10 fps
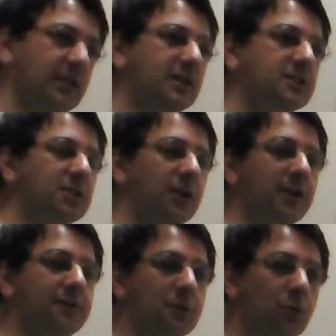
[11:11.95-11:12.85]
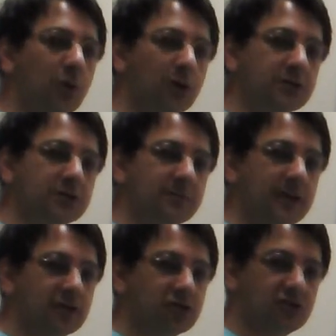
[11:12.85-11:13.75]
So if you want to
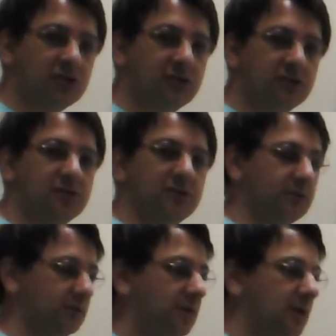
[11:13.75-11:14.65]
make sure to